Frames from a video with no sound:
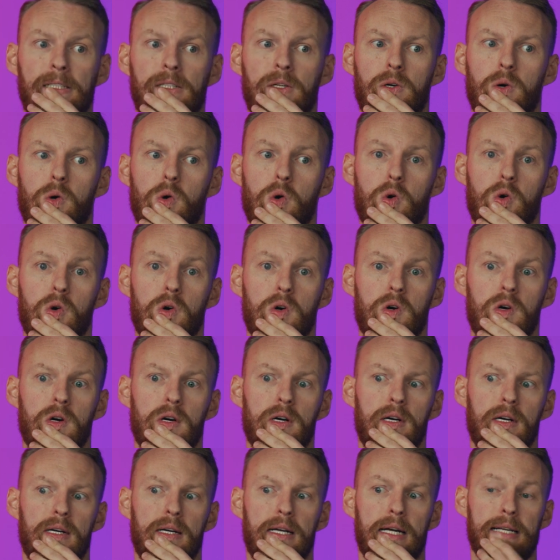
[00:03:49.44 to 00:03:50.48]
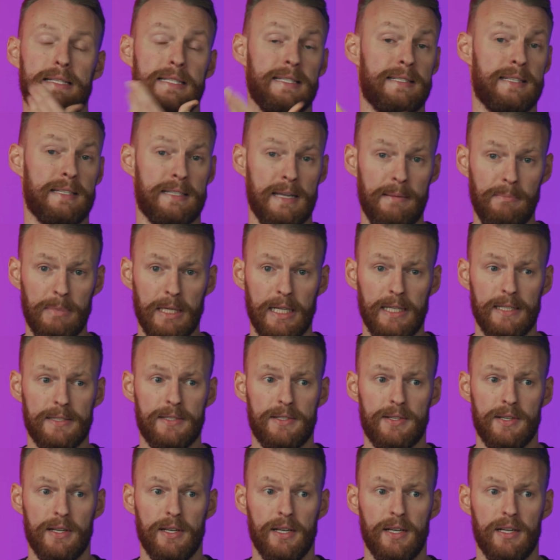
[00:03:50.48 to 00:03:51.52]
Or a disassembler
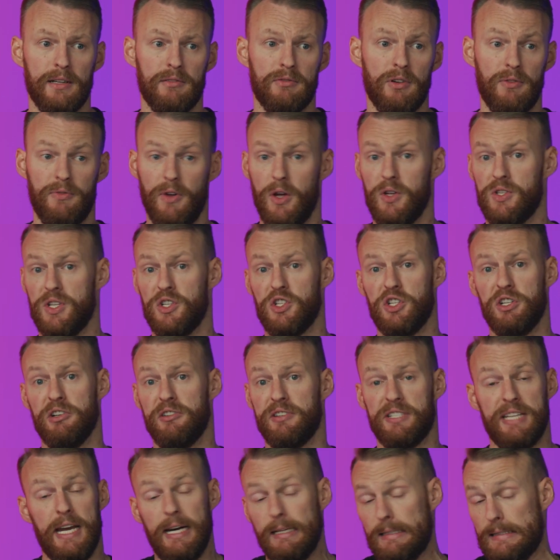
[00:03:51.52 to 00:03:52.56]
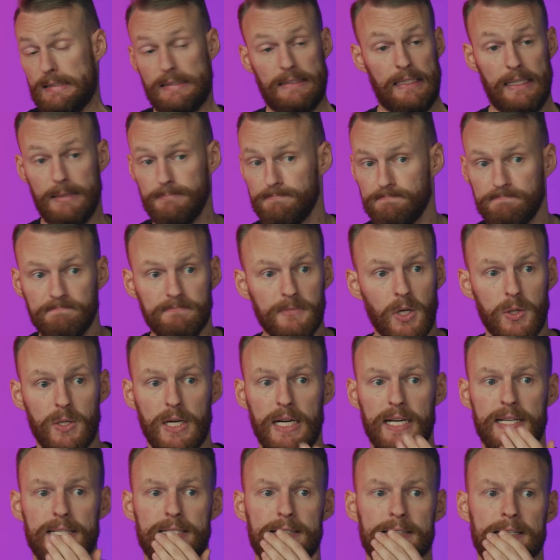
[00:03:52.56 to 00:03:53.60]
to reverse engineer it statically? Nope, no
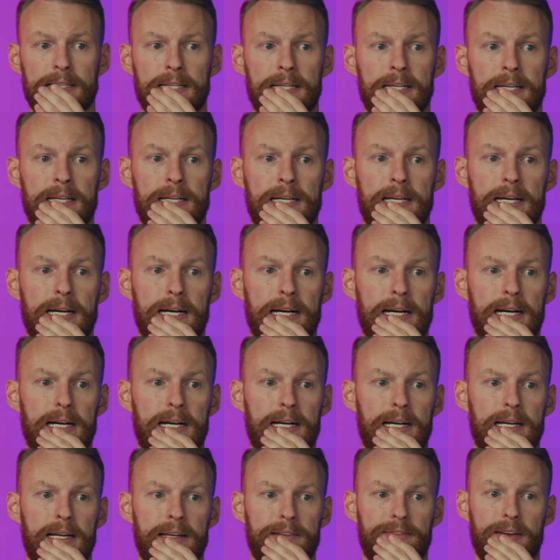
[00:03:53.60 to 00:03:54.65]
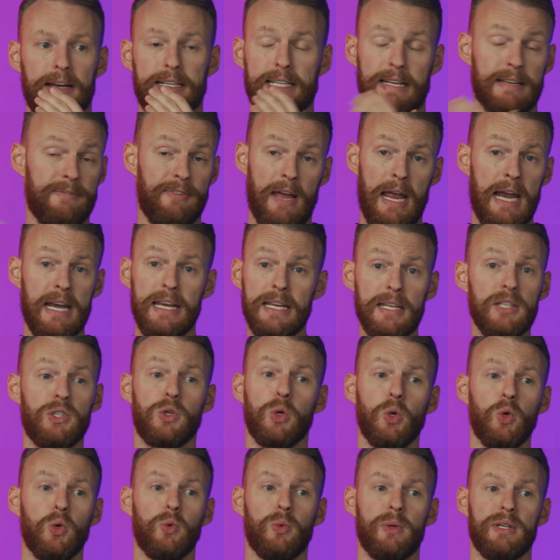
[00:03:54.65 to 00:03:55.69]
dice. In fact, if any
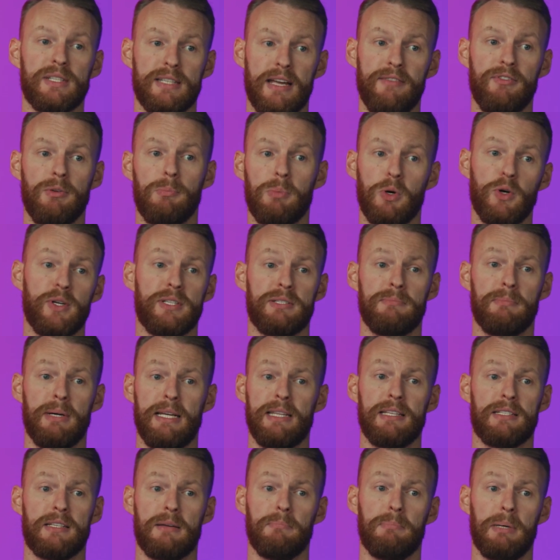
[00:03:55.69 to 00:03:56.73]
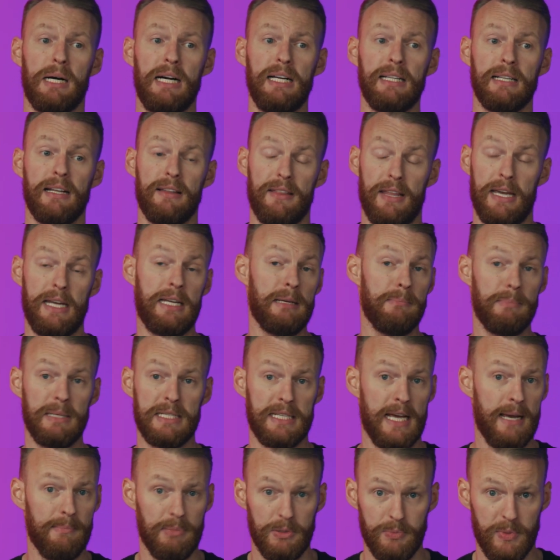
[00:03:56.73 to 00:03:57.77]
tool was ever poisoned by this compiler, they can be
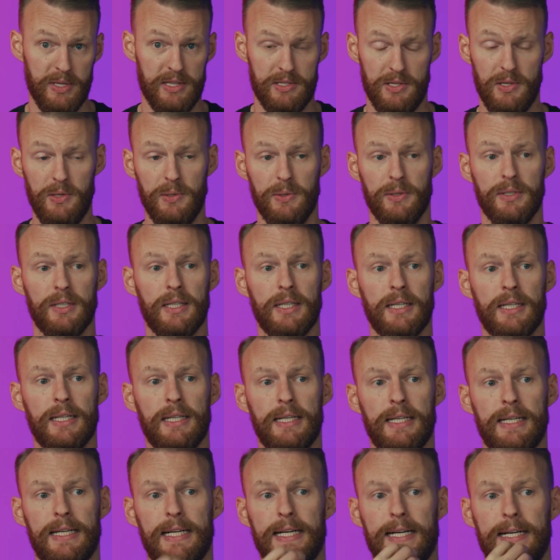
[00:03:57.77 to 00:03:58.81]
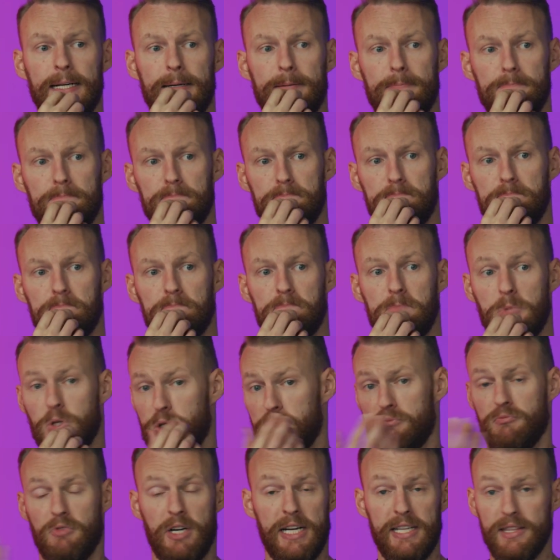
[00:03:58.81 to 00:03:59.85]
tampered with too. You
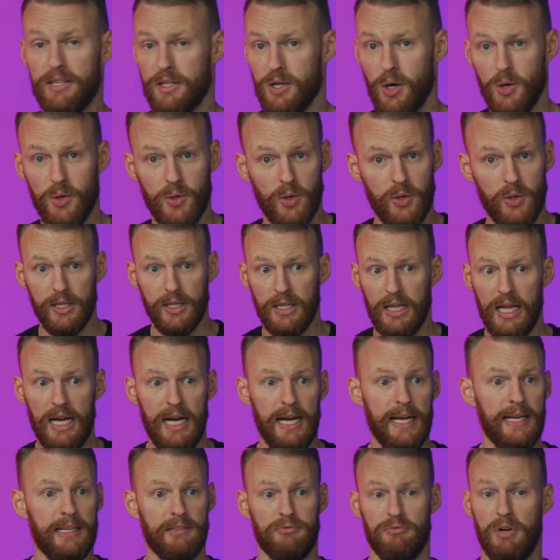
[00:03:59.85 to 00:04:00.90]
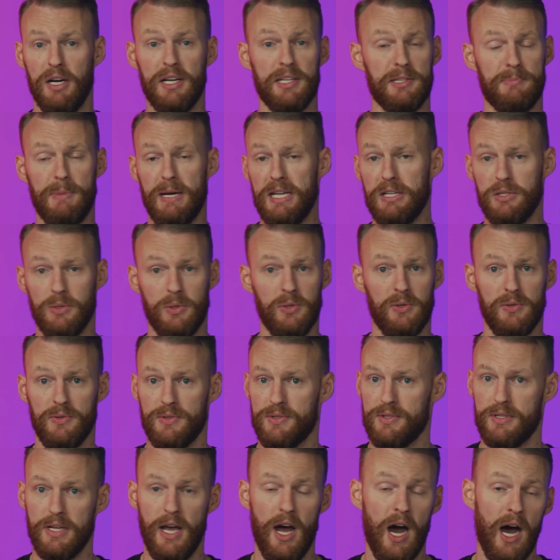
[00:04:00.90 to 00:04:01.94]
can read the code like, run as many
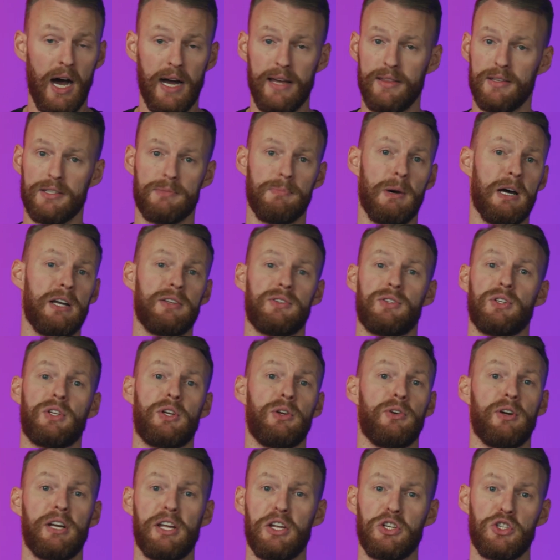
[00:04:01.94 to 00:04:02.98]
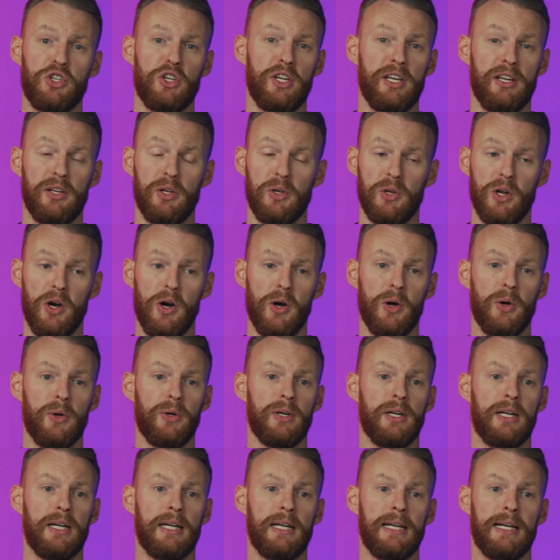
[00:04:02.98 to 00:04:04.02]
tools, hire the smartest security engineer you know.
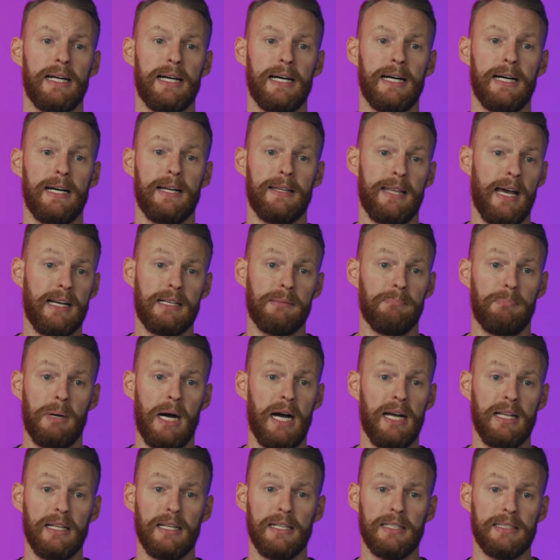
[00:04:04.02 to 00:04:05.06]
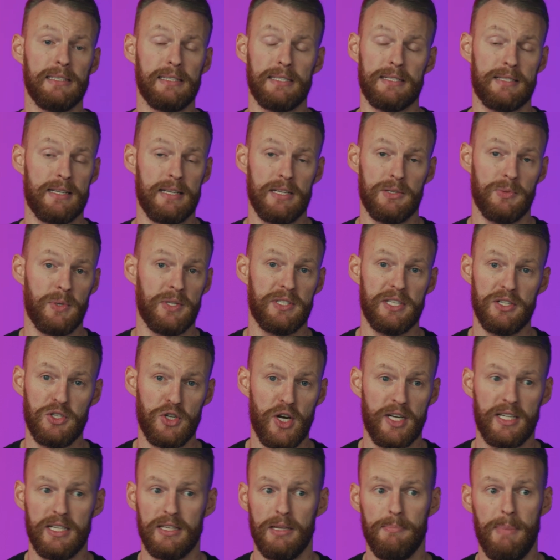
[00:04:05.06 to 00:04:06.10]
That compiler is what's
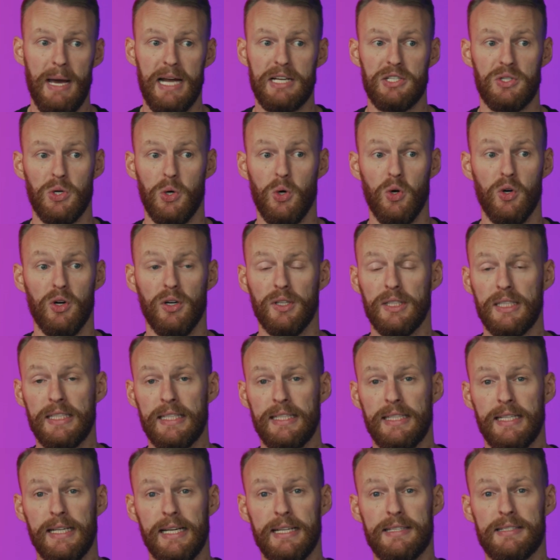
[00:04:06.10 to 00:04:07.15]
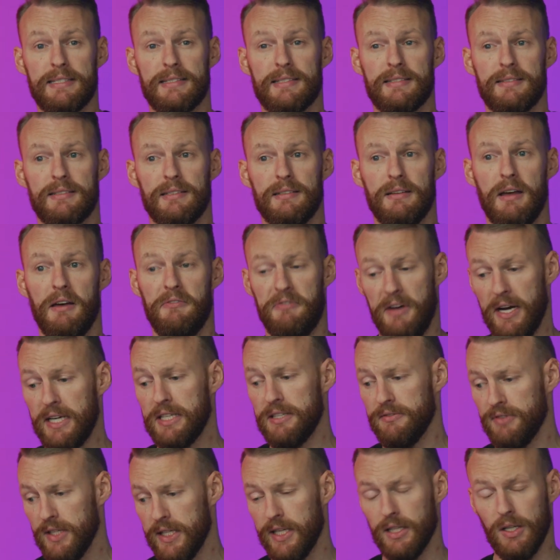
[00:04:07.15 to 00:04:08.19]
injecting the backdoor. It's
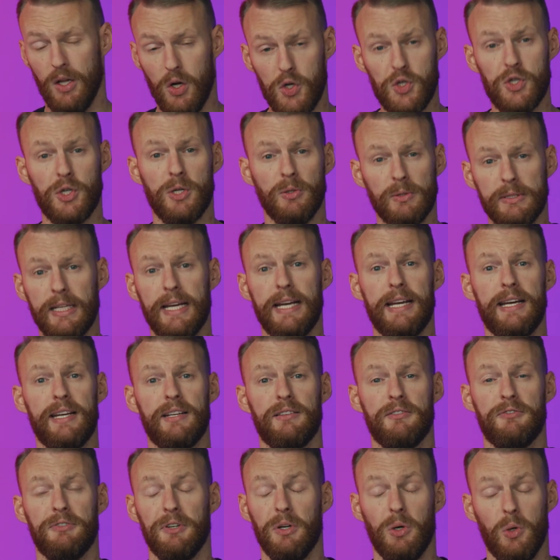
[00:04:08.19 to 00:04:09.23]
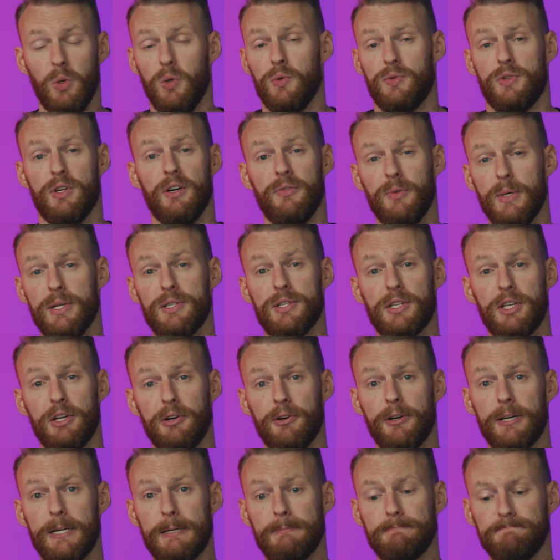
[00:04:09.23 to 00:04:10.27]
effectively a logical dead end for all software
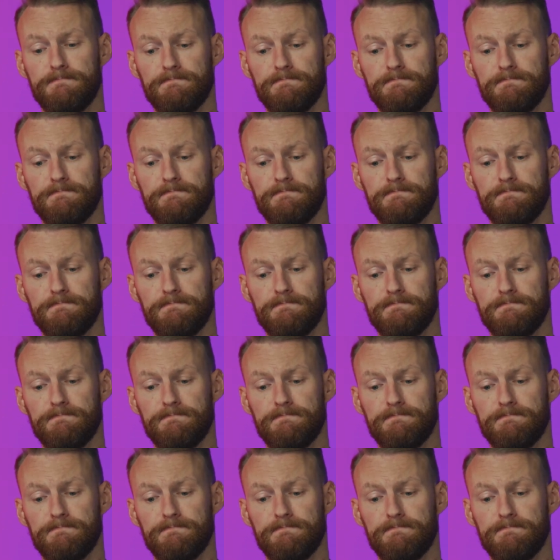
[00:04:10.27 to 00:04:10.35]
security.